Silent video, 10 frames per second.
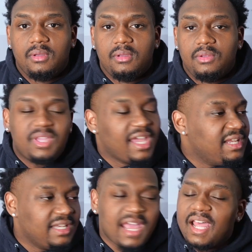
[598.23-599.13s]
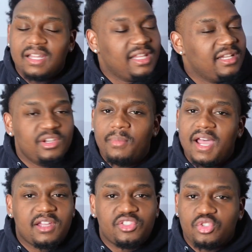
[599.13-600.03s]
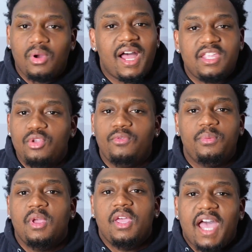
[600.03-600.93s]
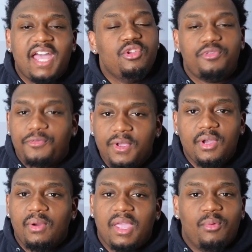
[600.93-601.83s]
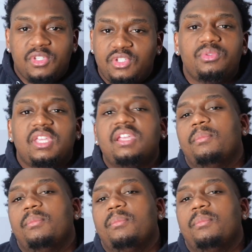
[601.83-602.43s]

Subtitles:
You cannot let nobody control how you feel and what you think